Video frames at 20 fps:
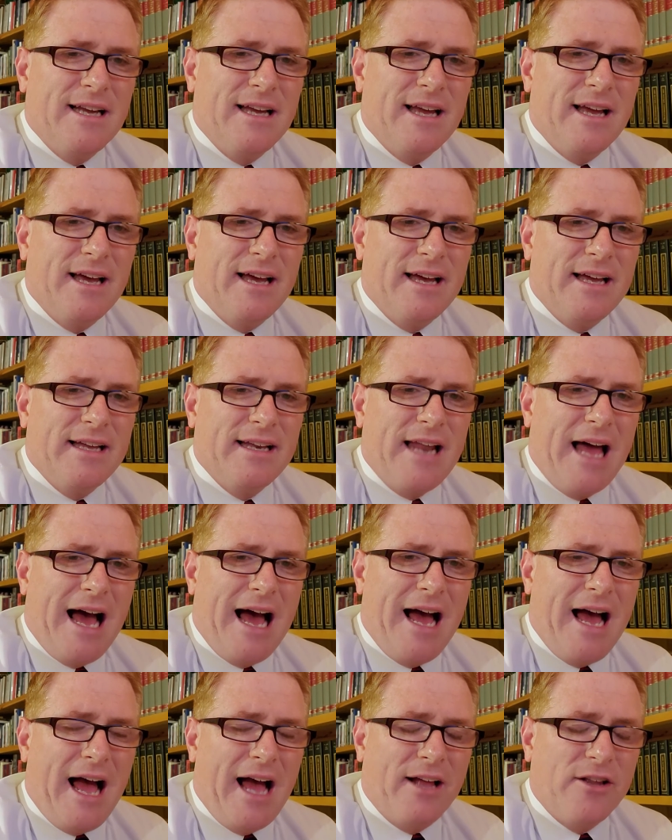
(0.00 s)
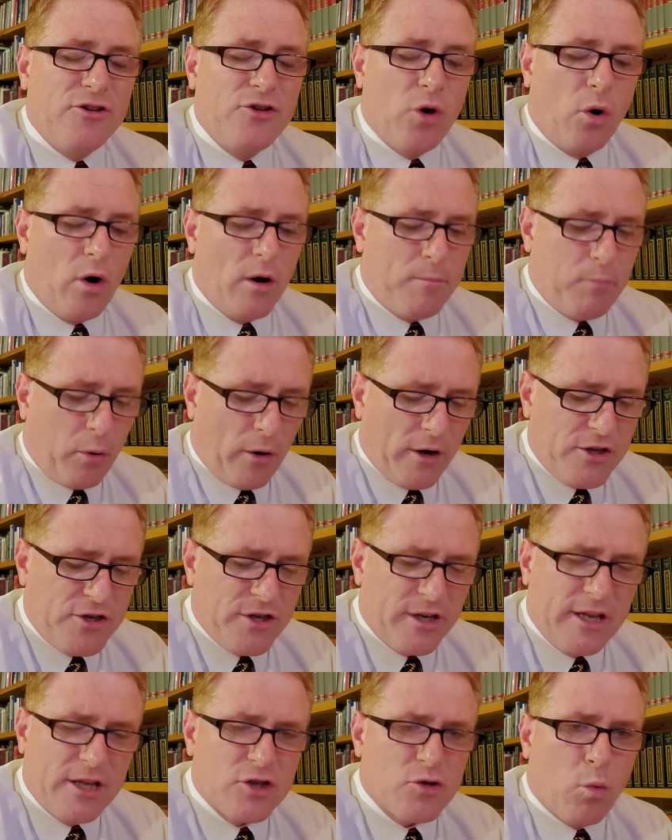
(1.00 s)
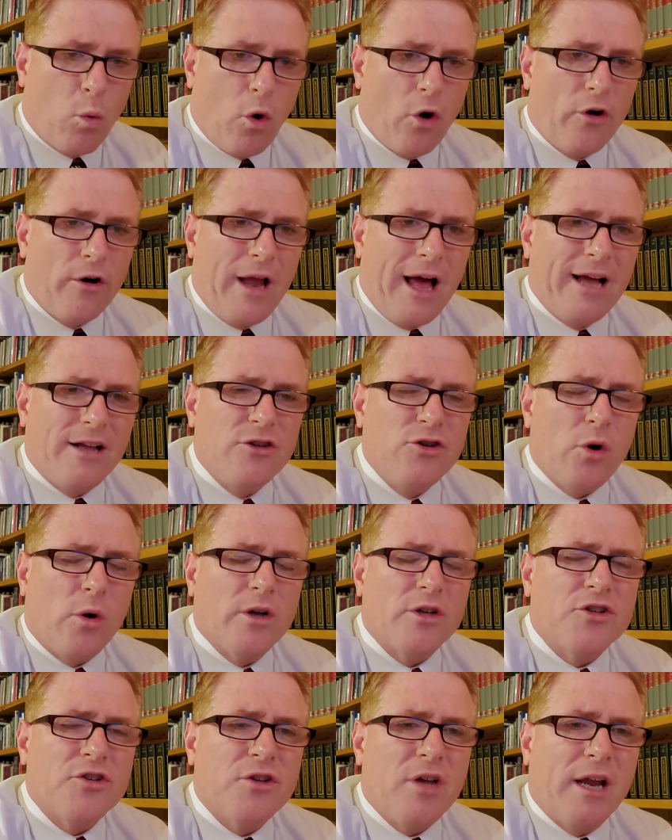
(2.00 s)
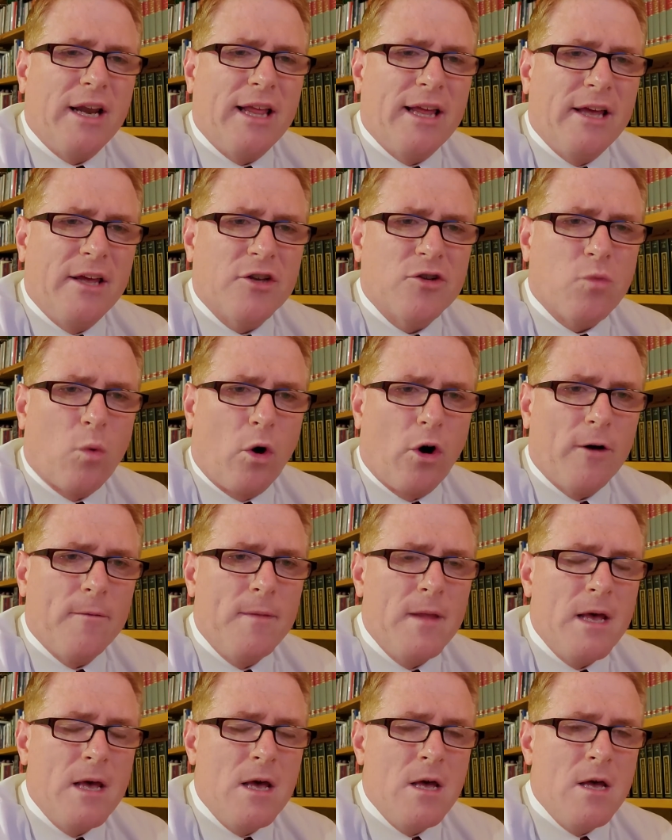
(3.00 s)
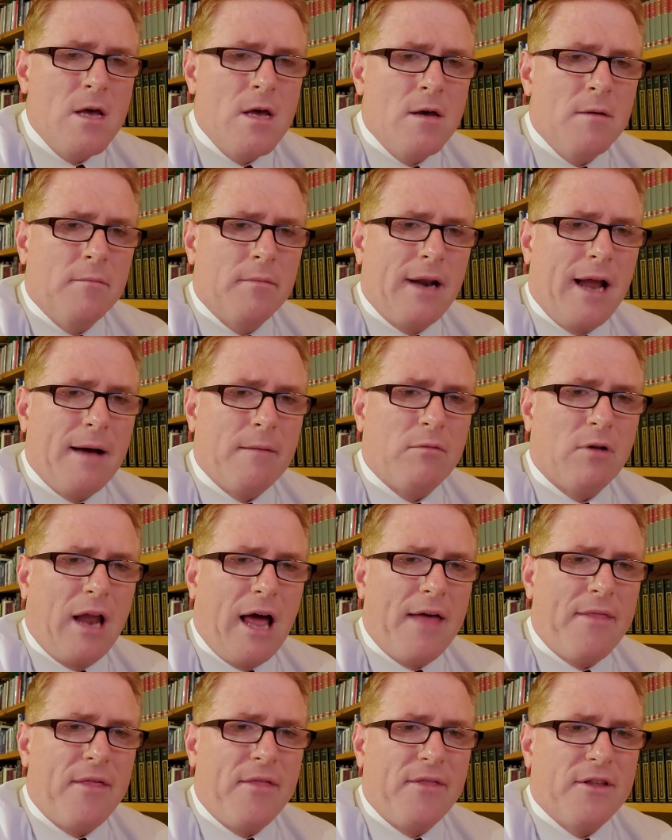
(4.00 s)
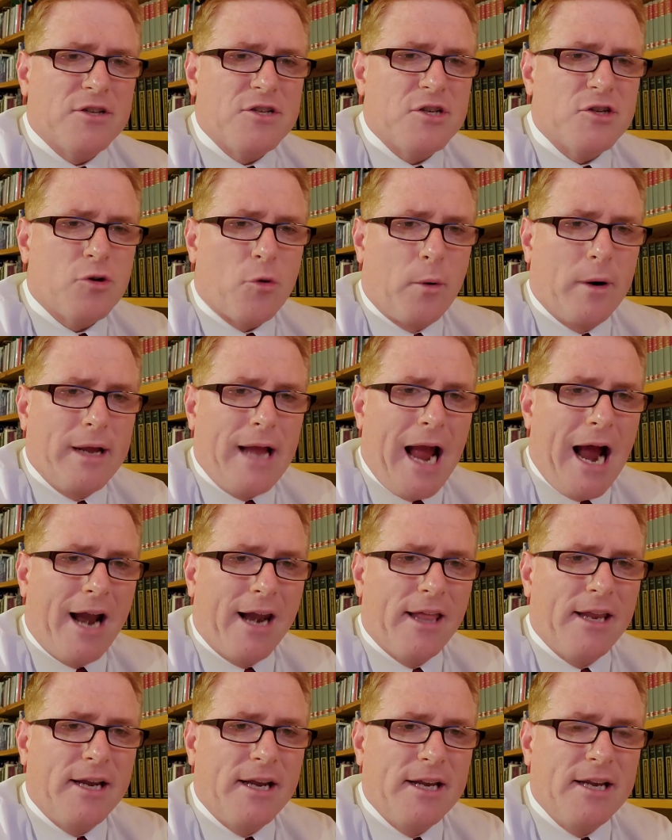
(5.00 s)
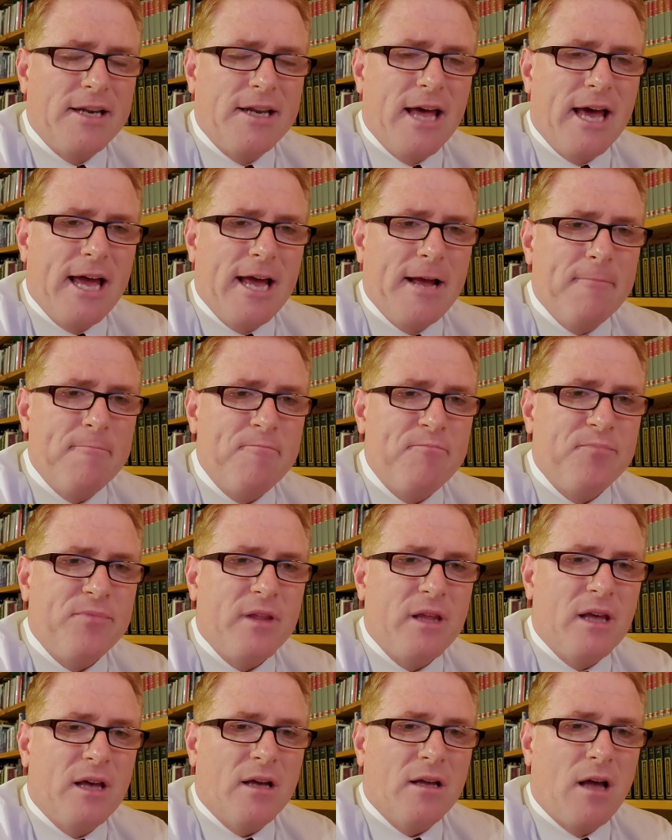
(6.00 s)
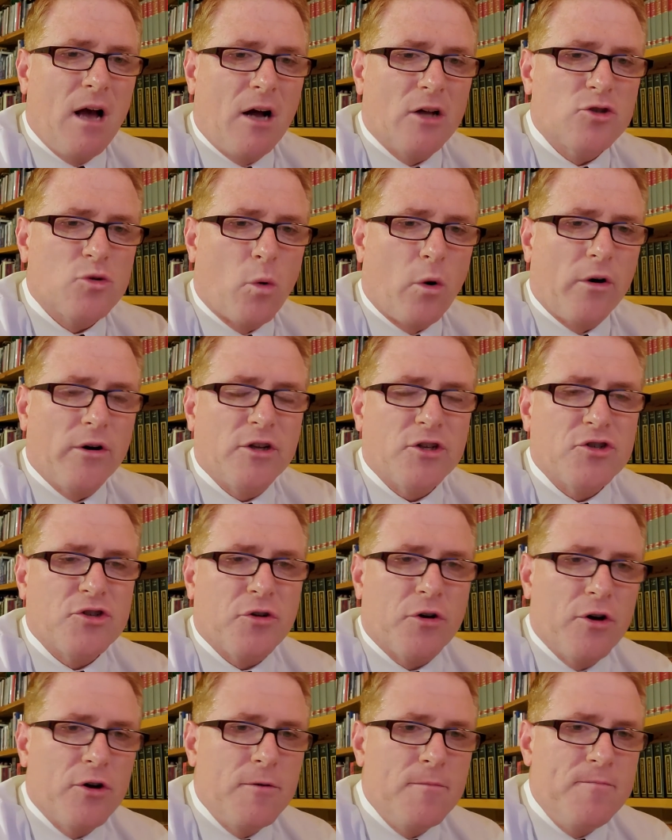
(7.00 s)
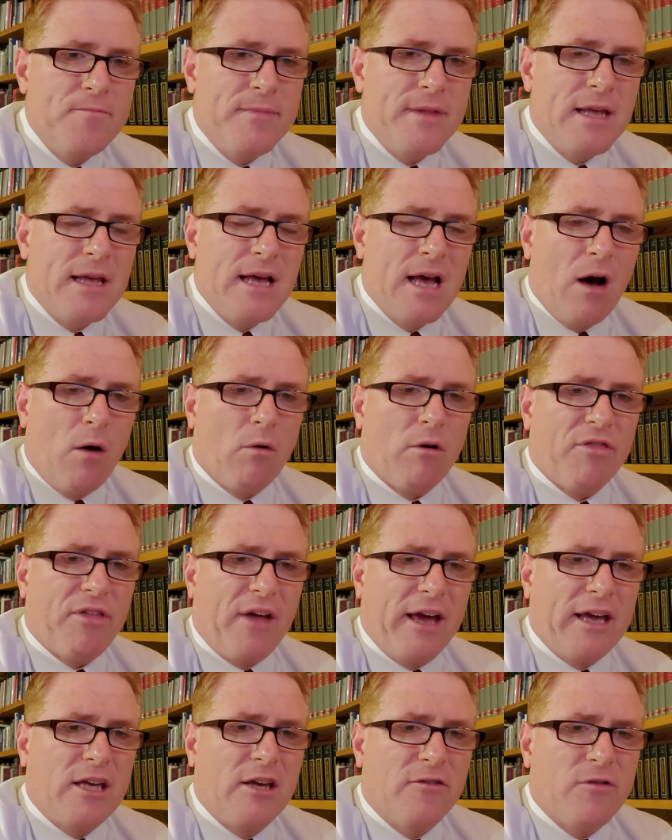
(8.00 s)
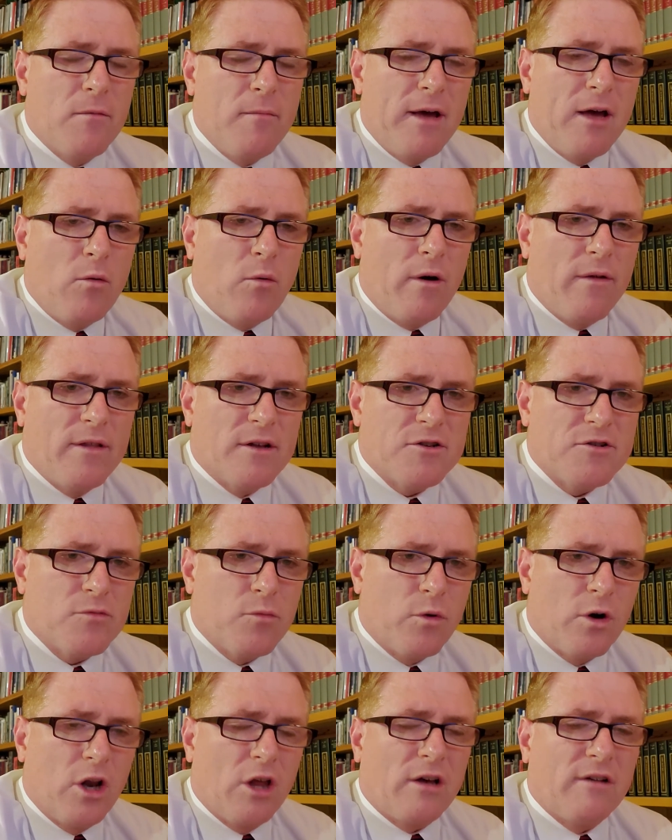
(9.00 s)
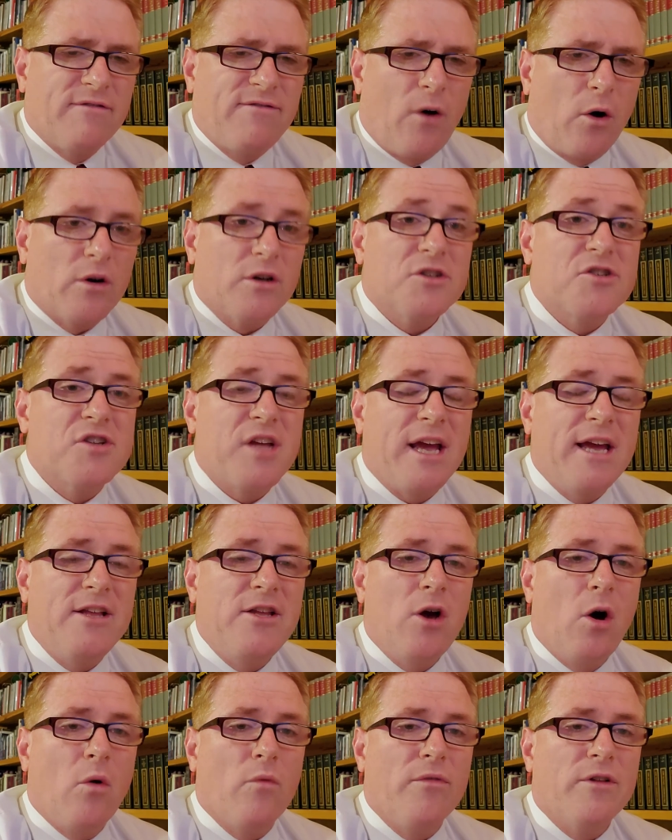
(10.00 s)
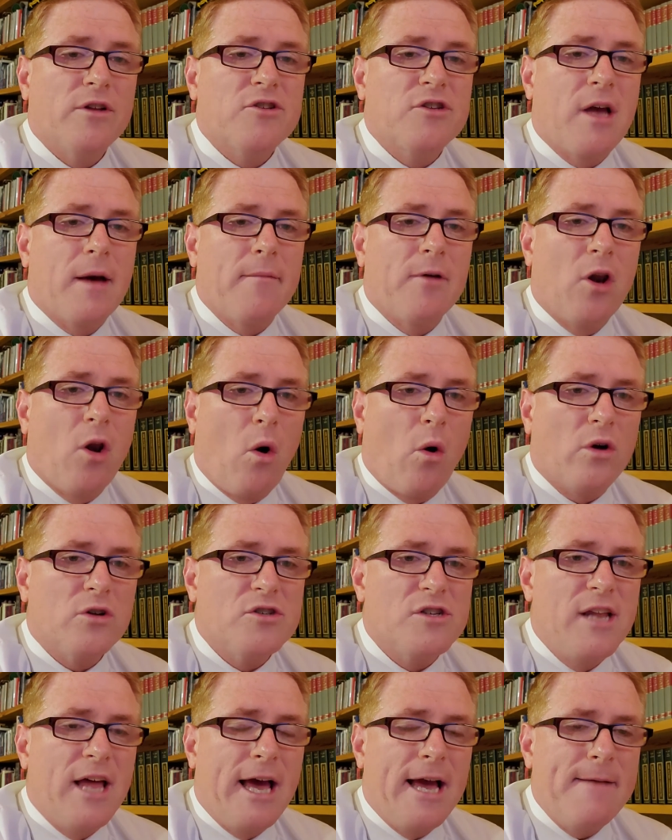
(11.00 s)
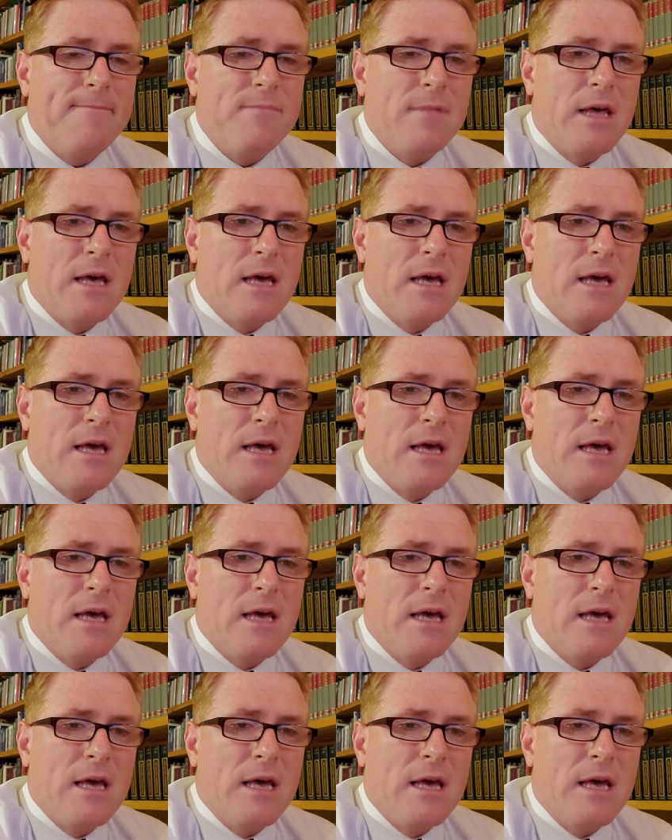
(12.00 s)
And I, I enjoy preaching His Word. I enjoy studying His Word. But I'm glad that this is a reality today. God's Word is true. I want to thank you for being with us. We're looking forward to seeing you on this coming Lord's Day,